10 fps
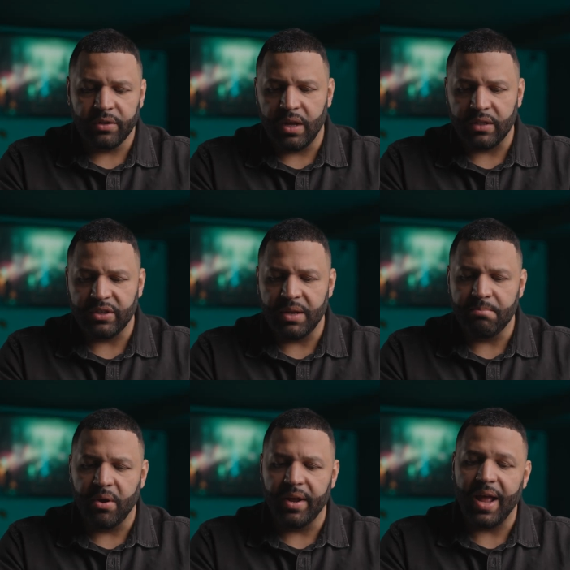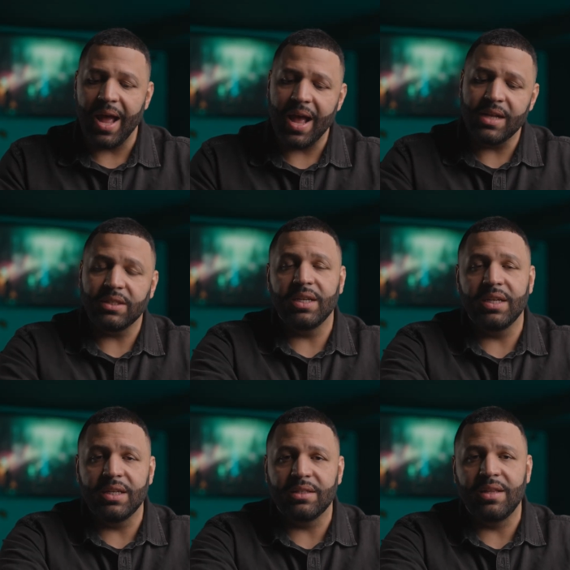that same button has
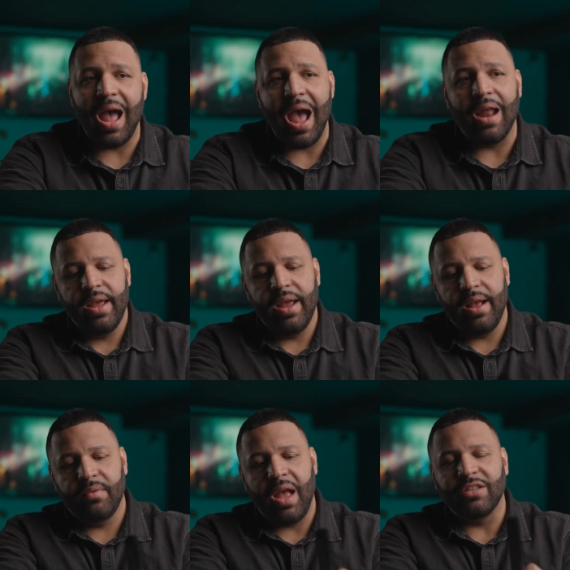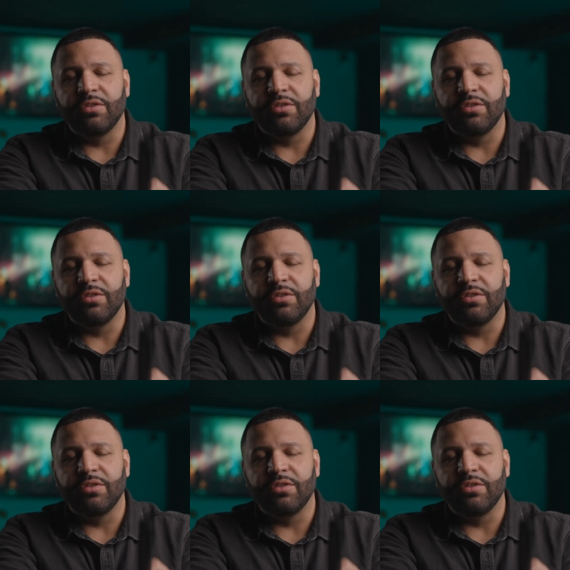is that it has a